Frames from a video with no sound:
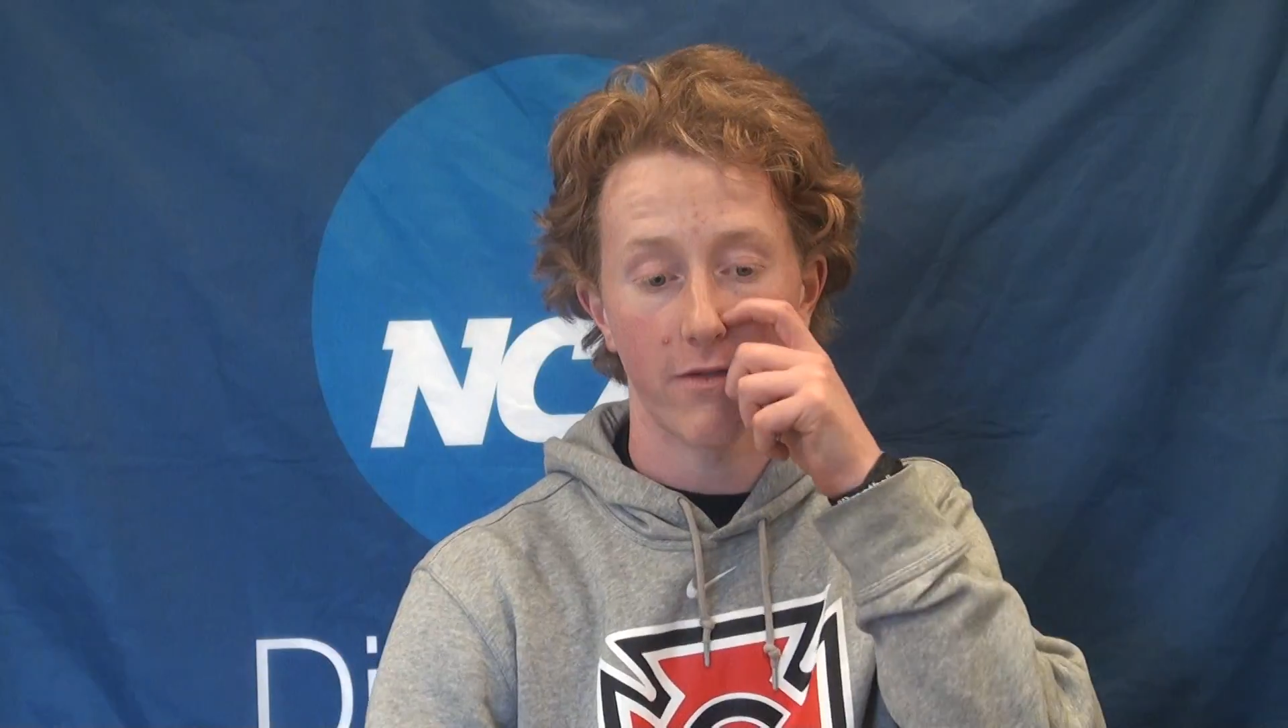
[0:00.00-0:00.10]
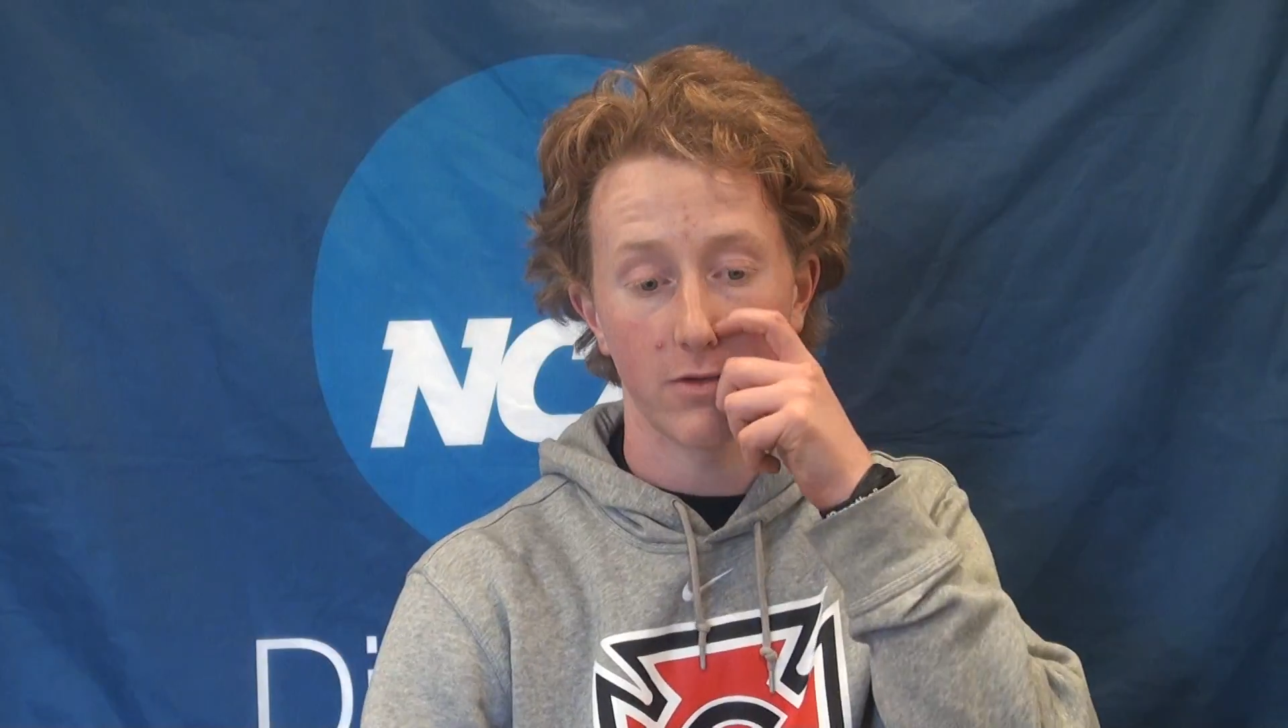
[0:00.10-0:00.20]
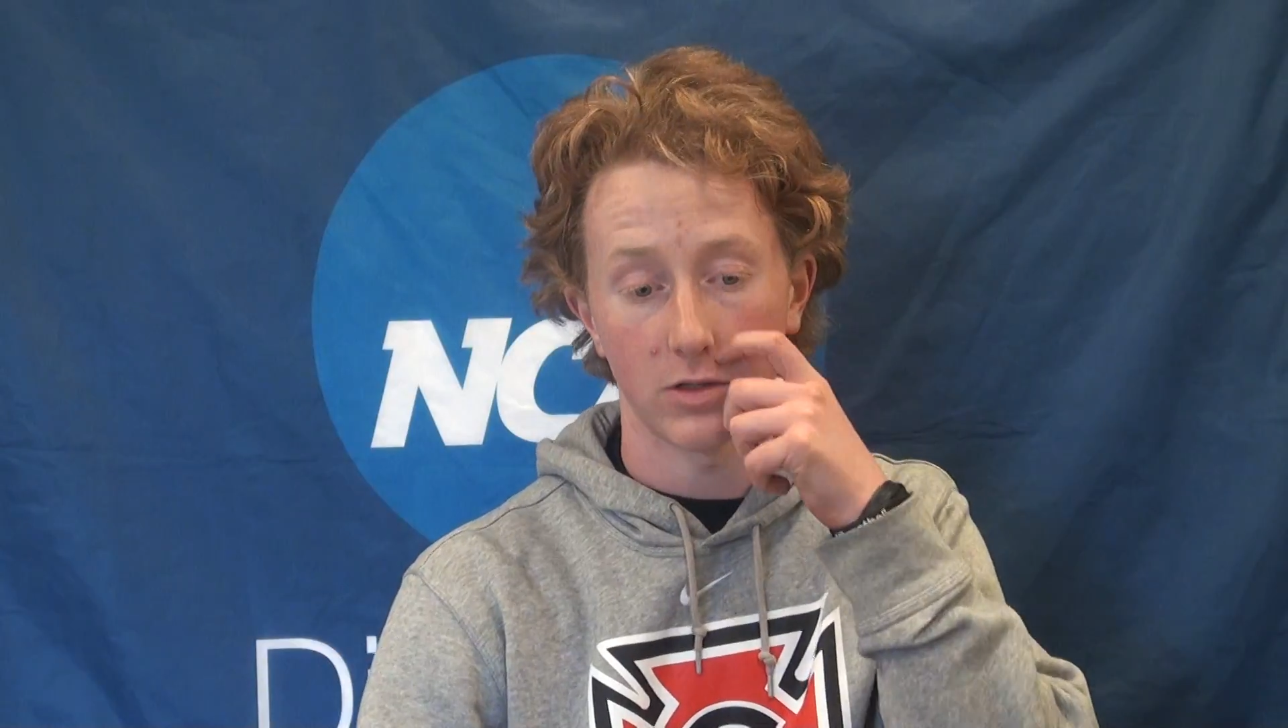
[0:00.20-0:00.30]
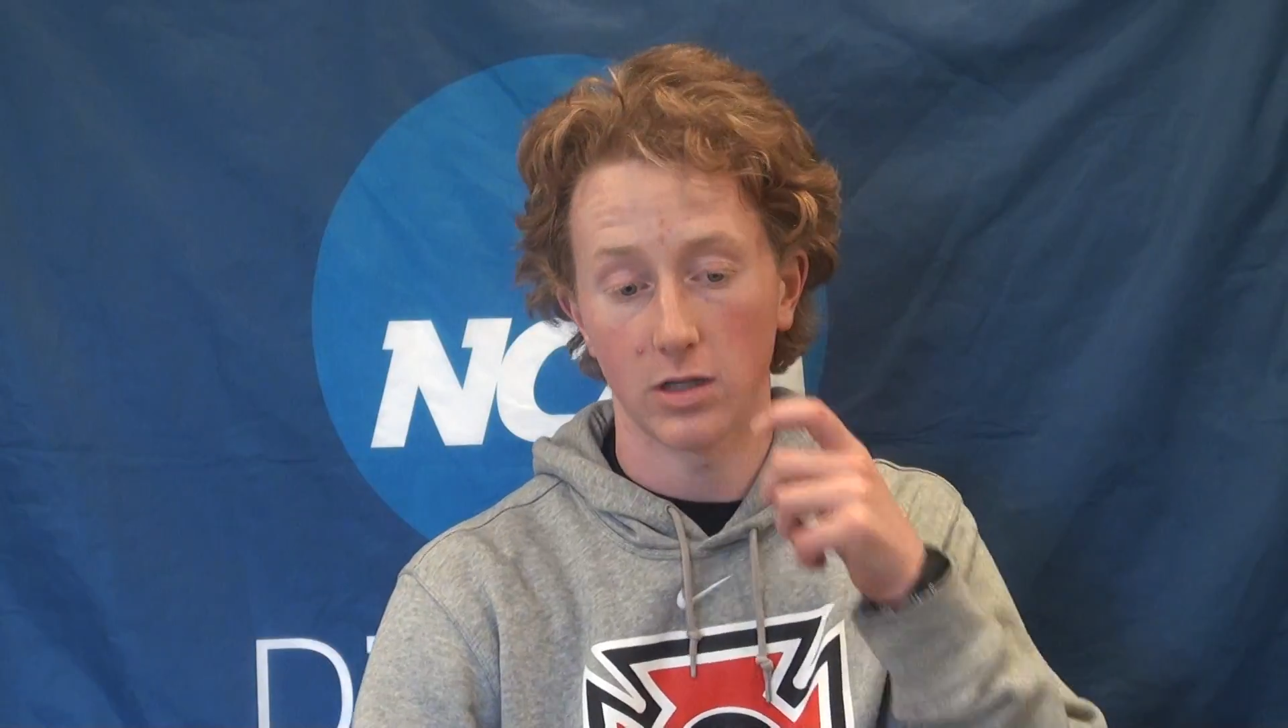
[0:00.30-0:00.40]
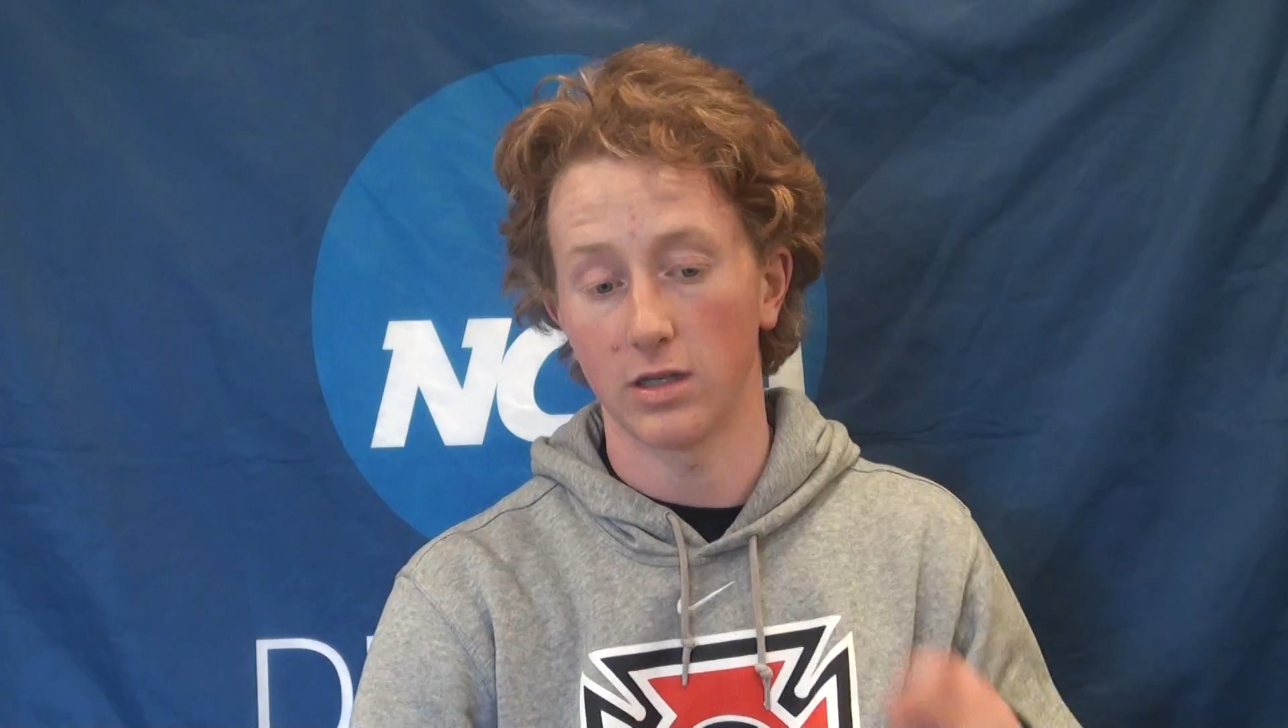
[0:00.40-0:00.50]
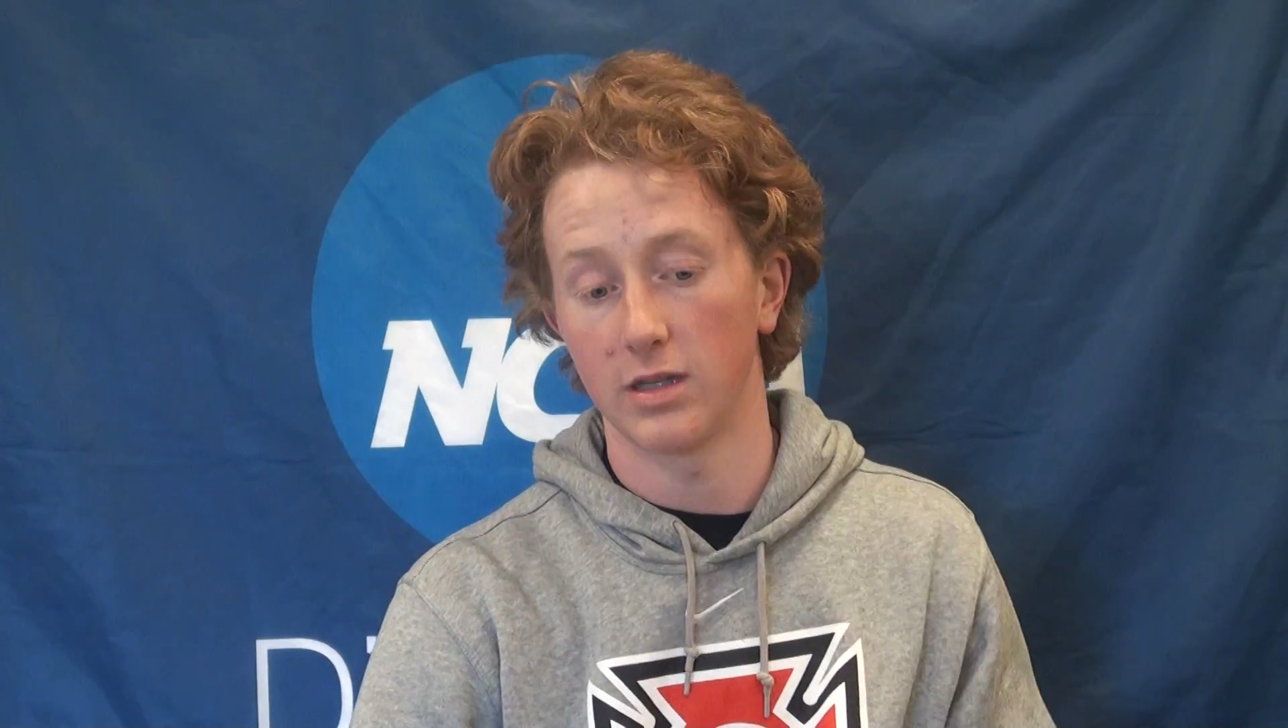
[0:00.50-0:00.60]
of it was just